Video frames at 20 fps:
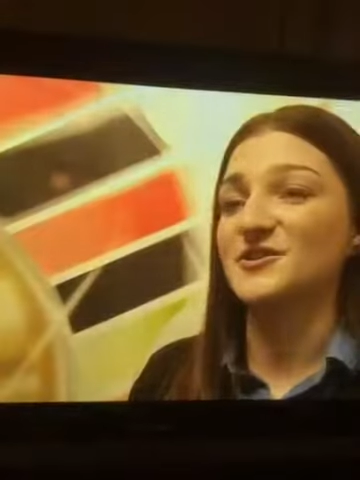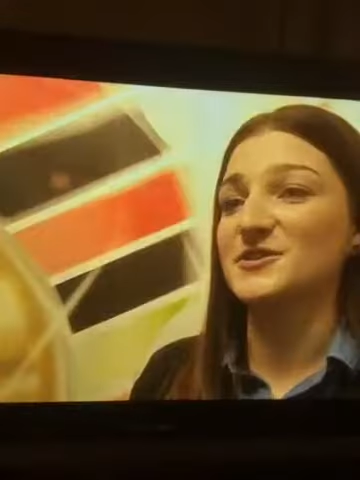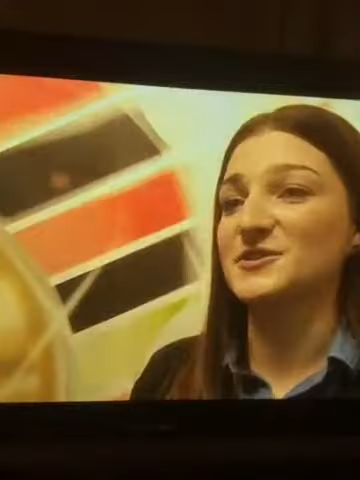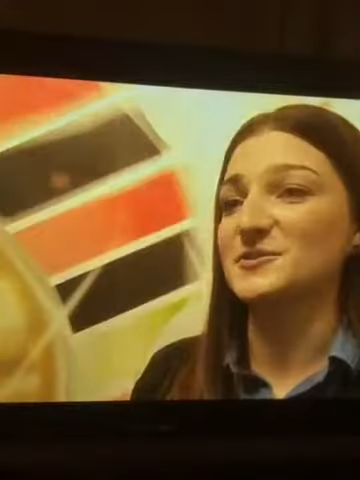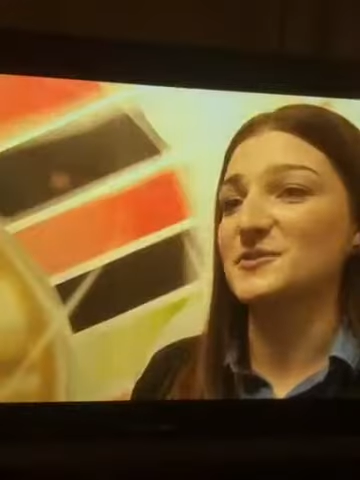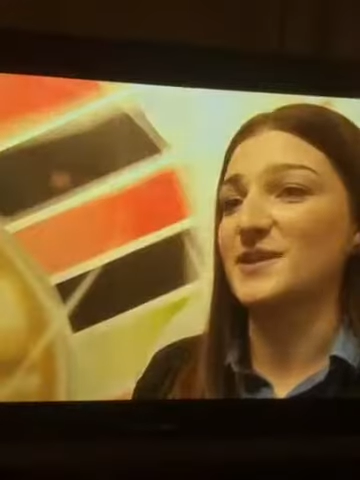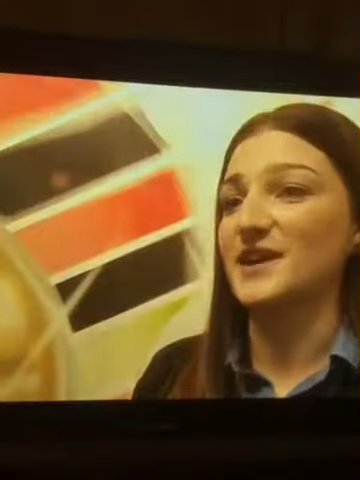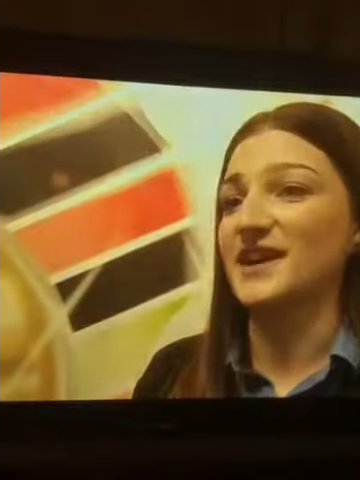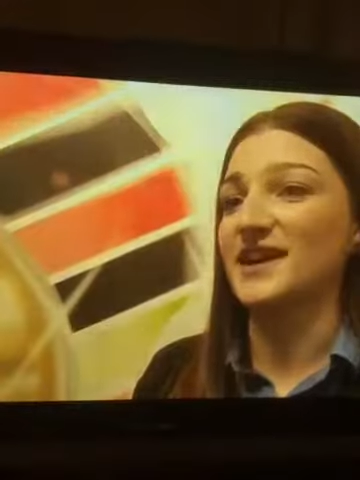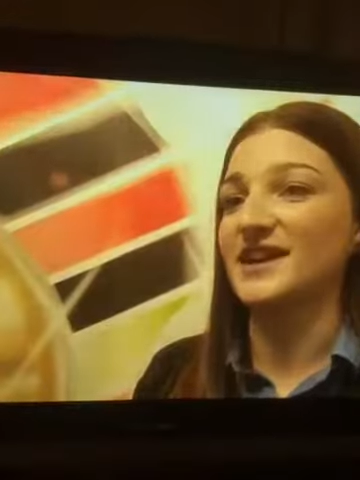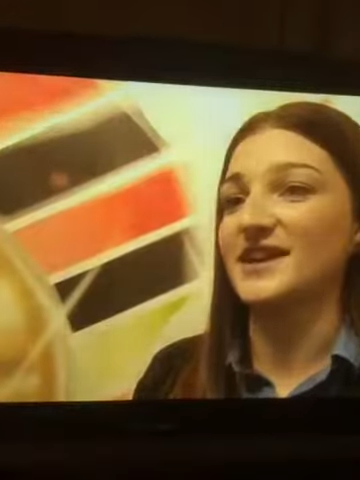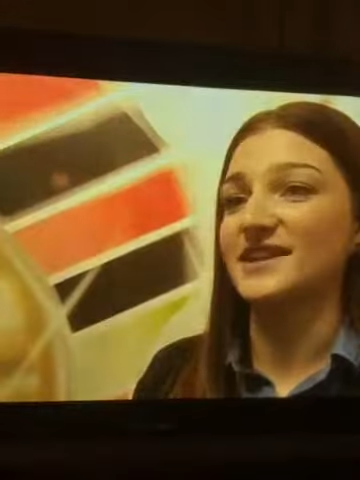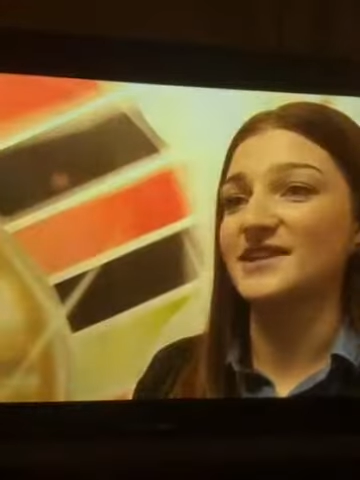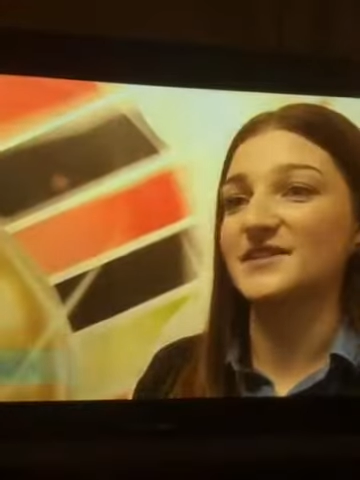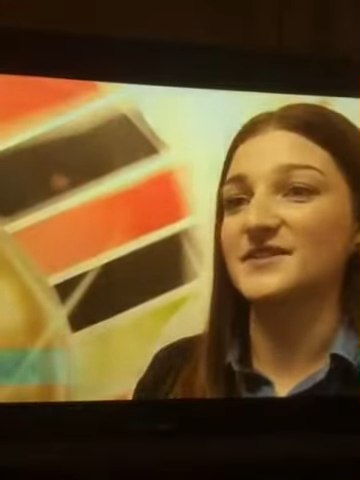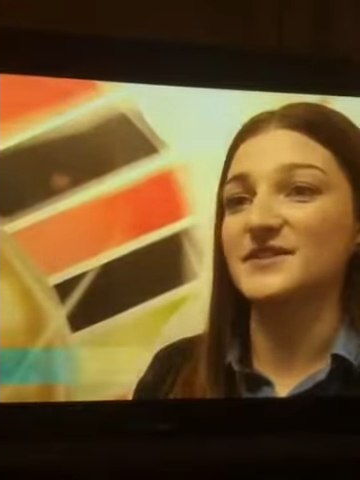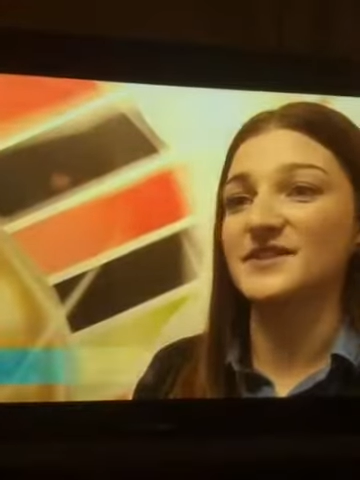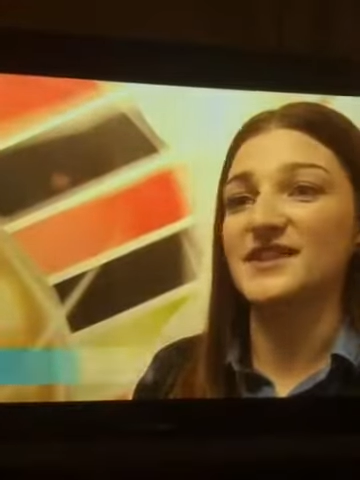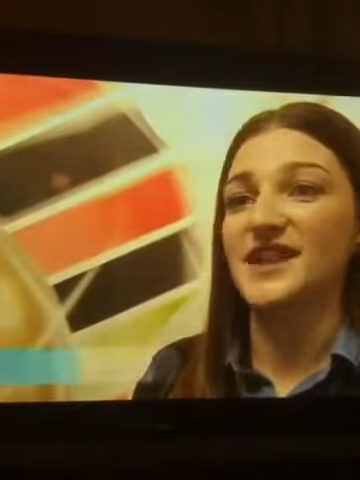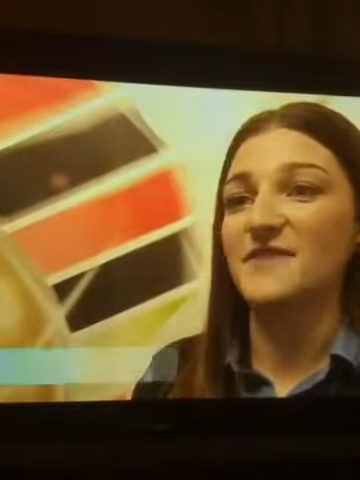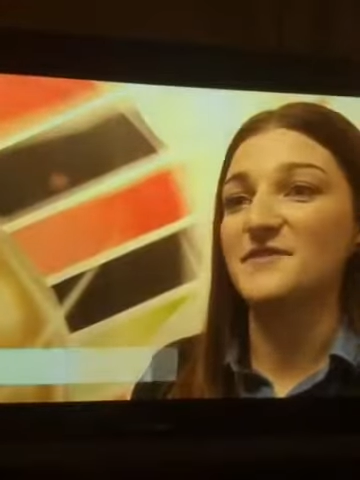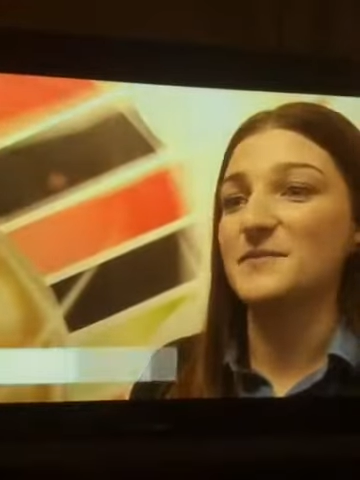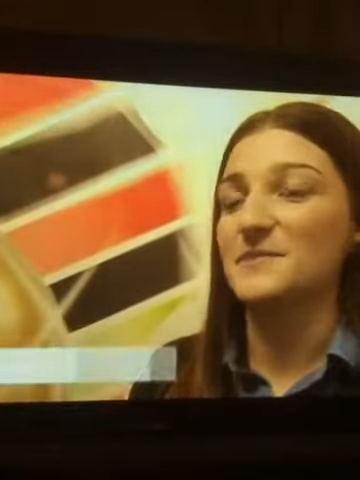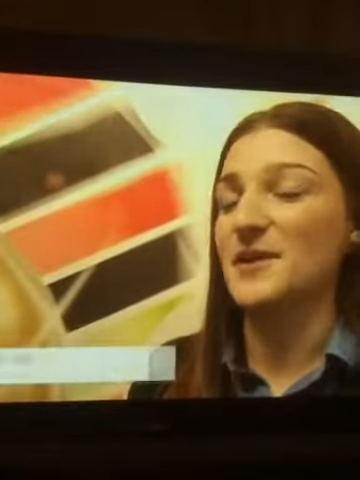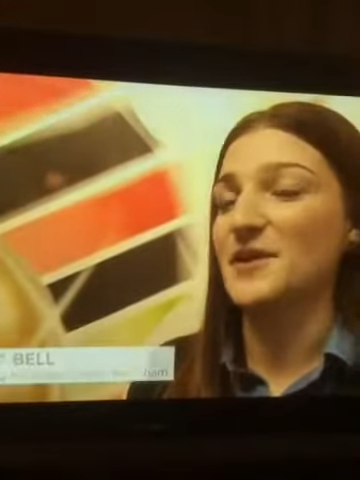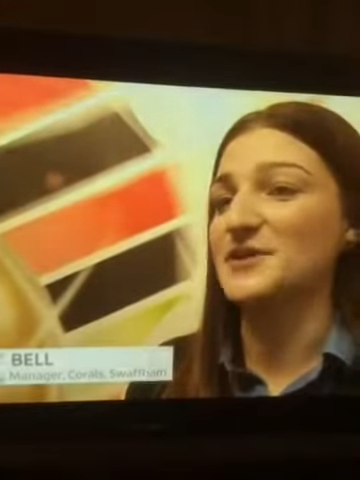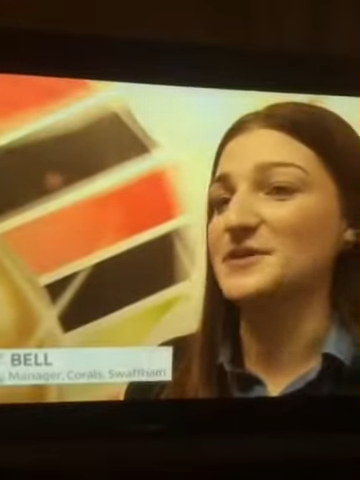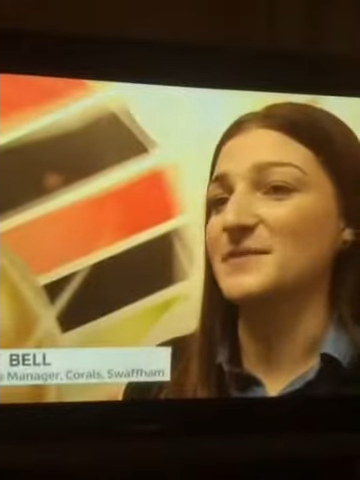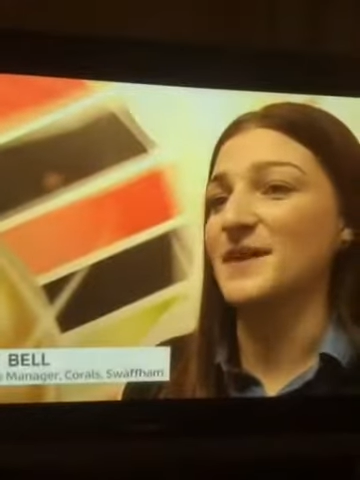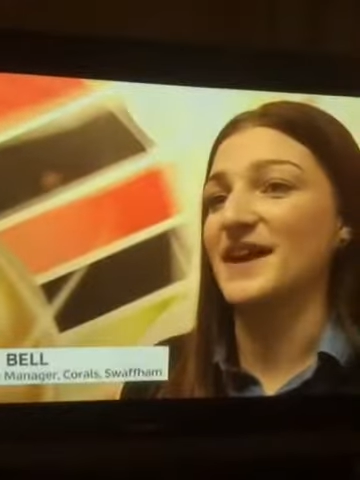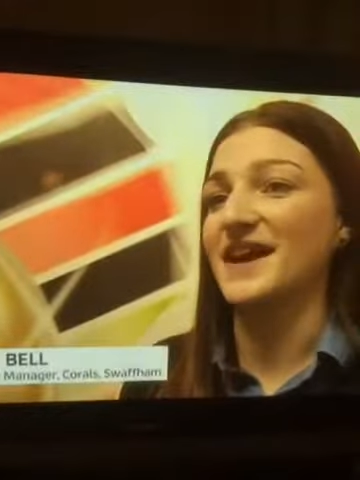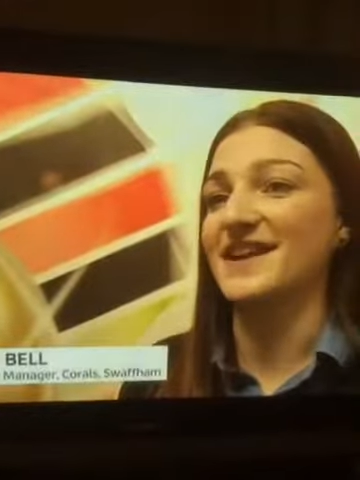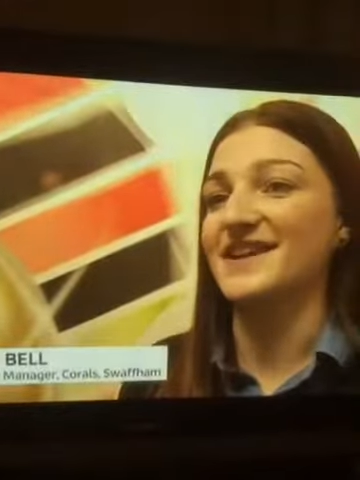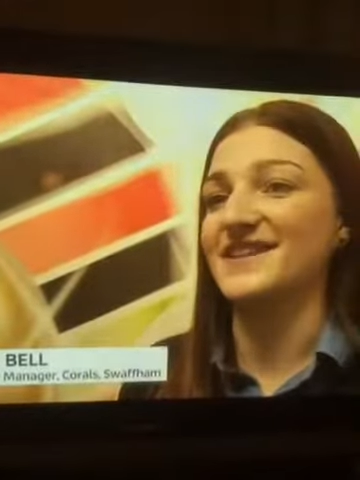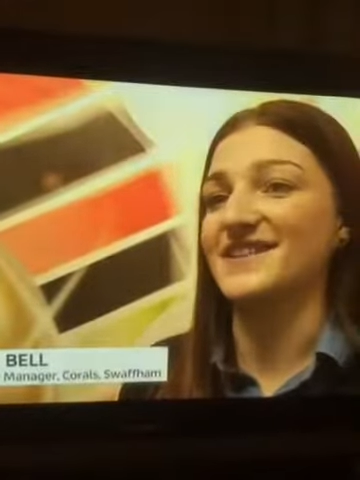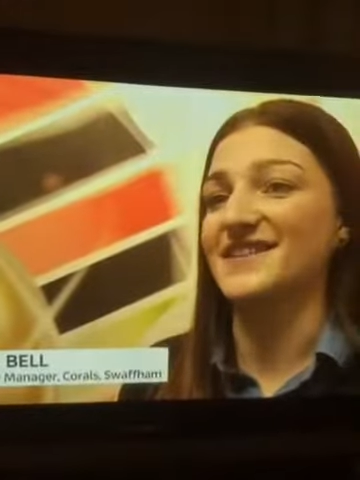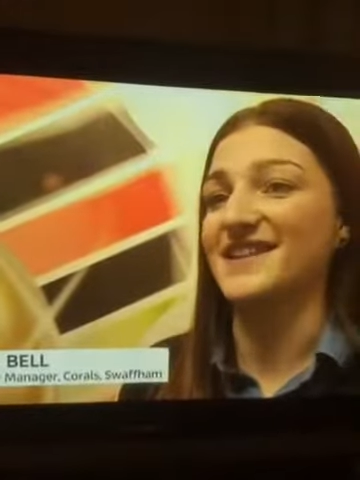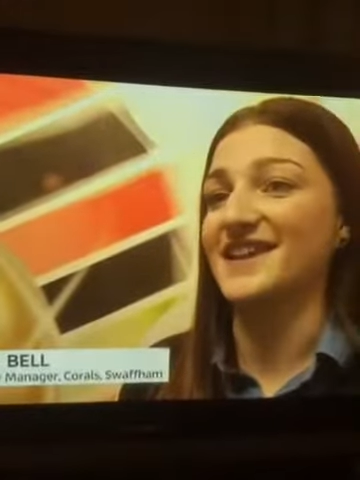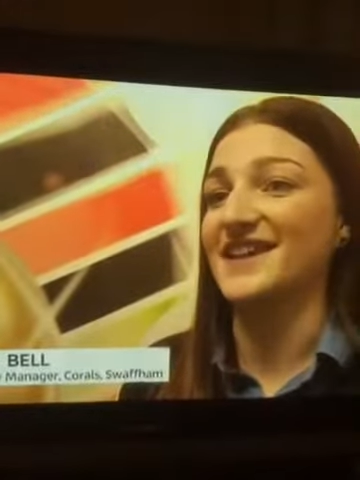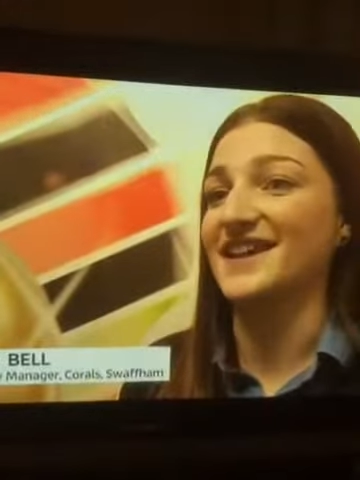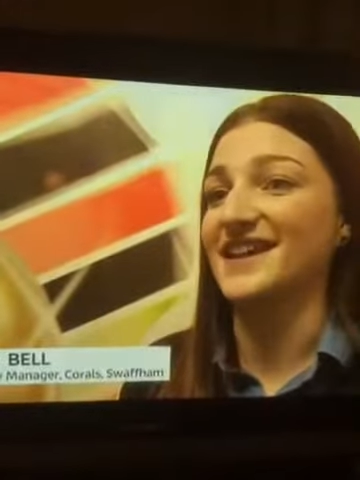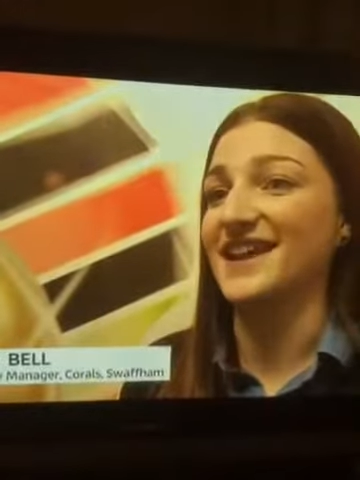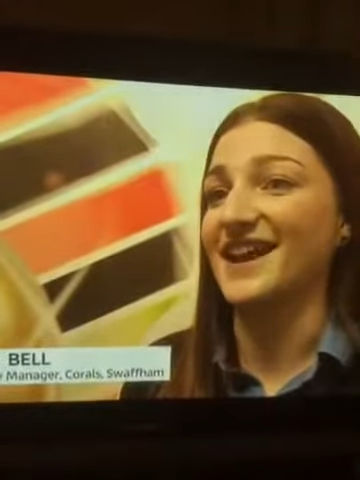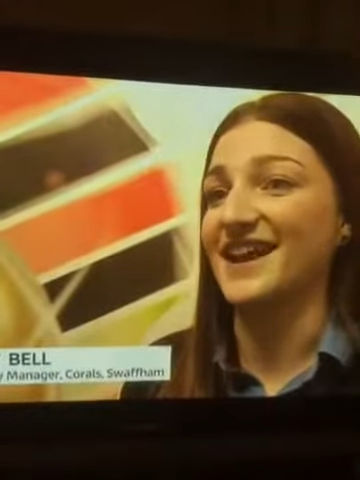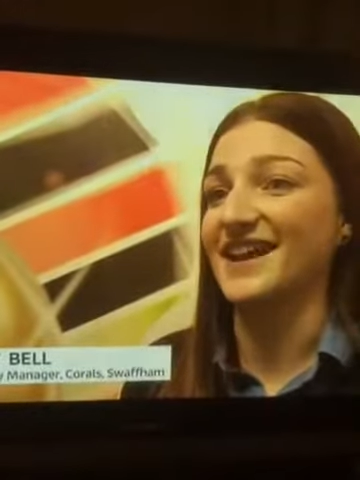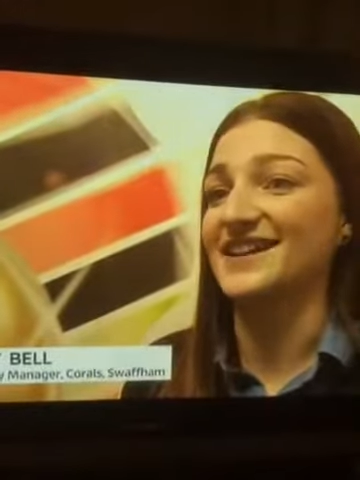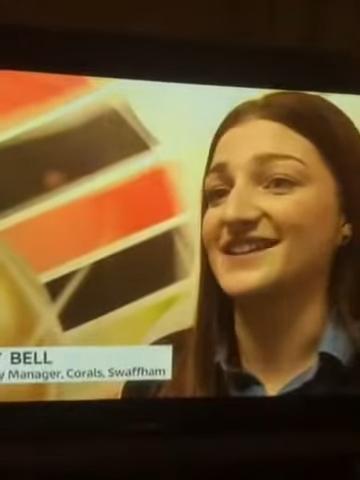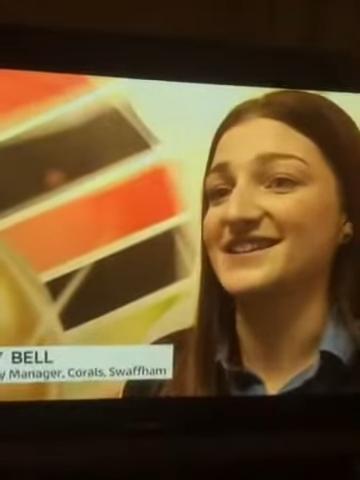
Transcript: sweet. Never moaned about anything,